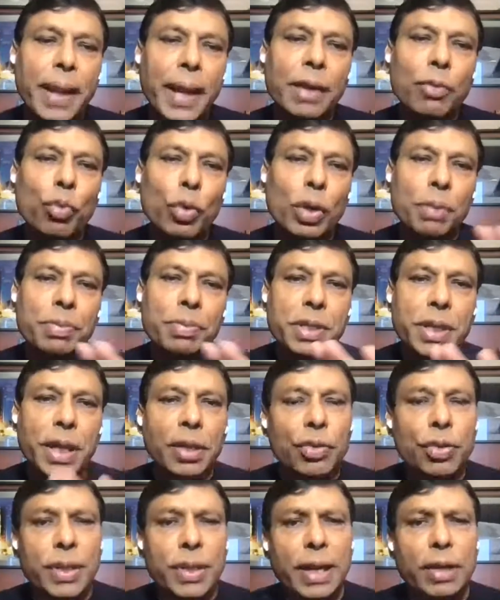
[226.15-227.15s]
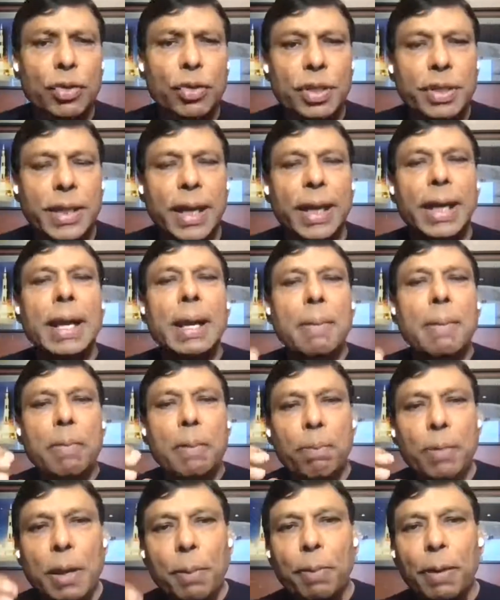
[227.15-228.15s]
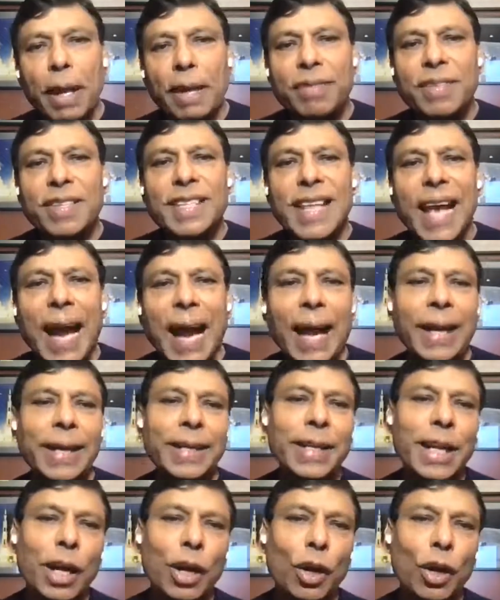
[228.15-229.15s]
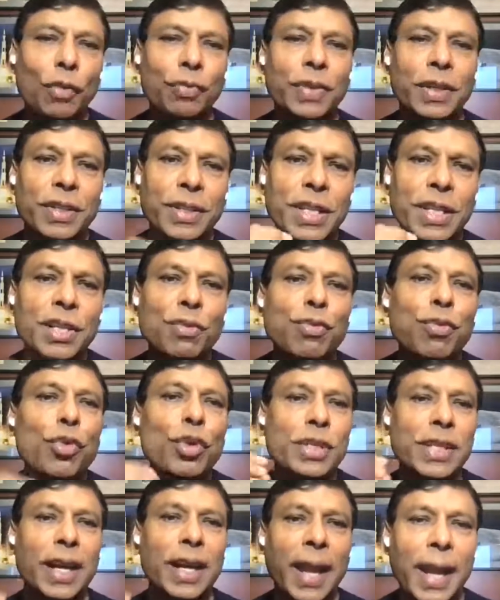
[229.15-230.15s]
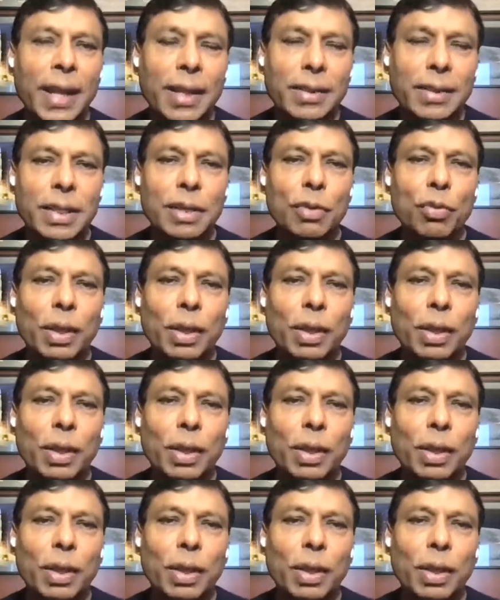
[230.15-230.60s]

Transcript: And what I'm trying to tell you is that people have this idea of that these foods are healthy.